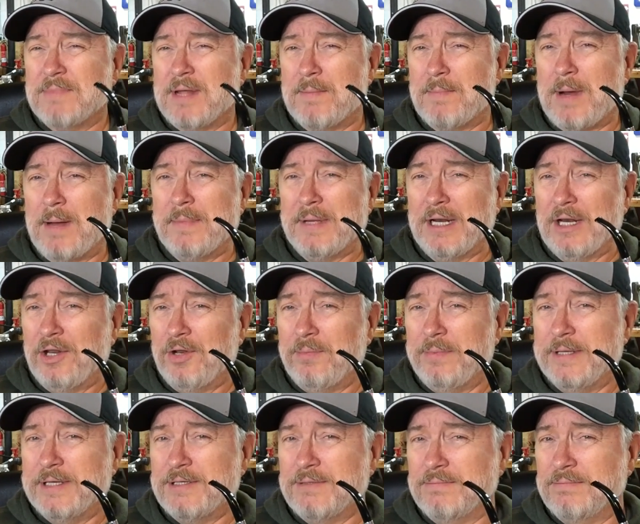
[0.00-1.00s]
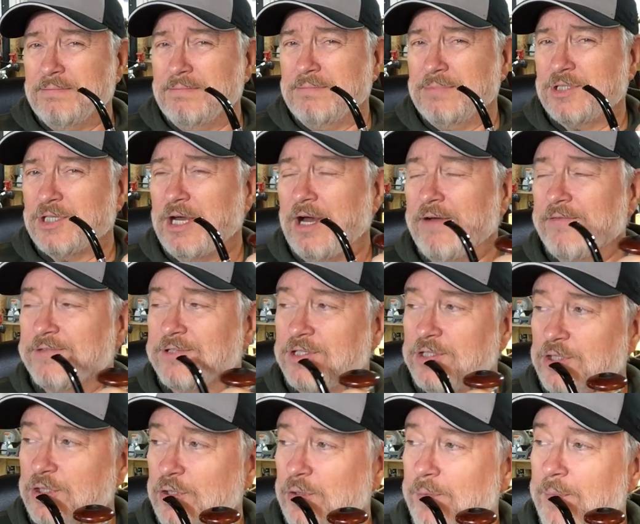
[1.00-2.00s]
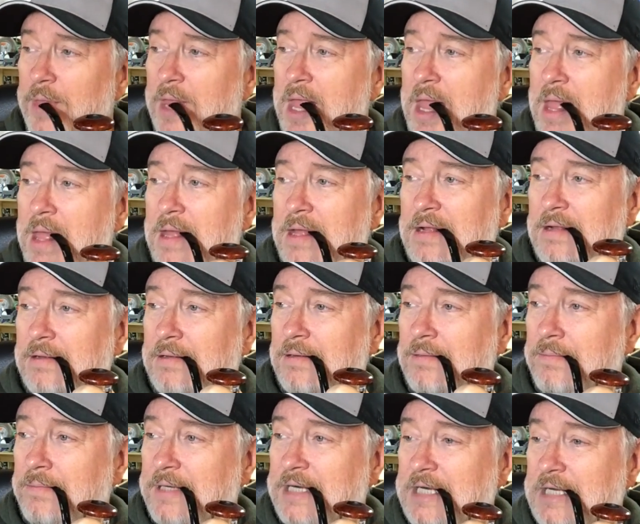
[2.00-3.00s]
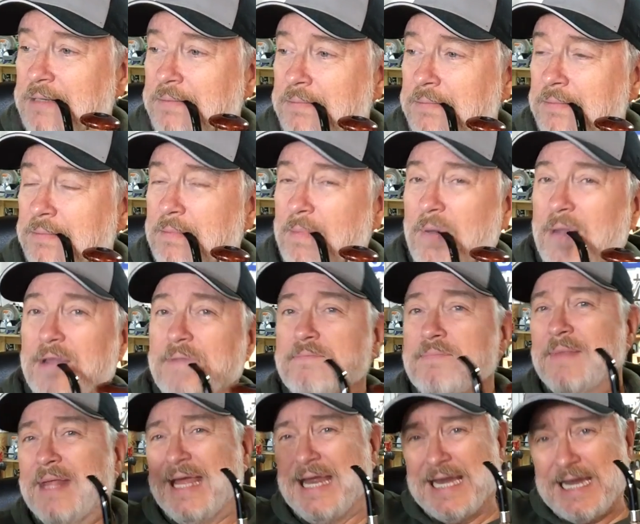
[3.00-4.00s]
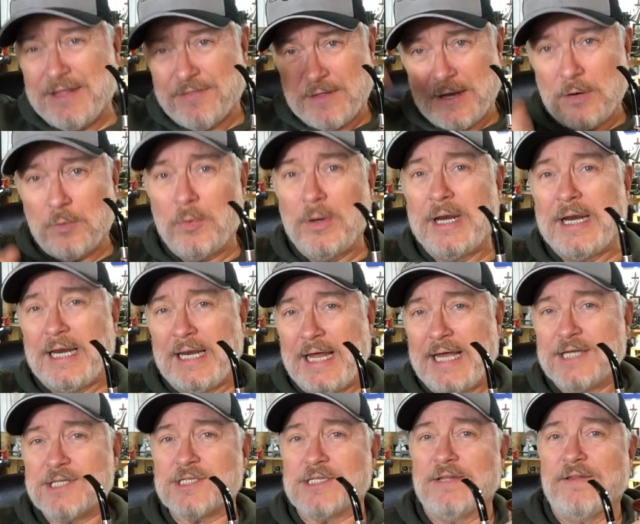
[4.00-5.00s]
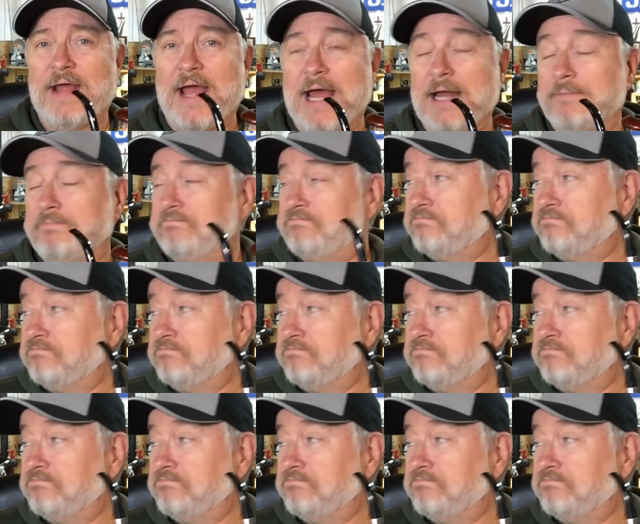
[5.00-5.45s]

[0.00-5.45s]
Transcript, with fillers: That might be a little bit tough to do, but anything really less than that,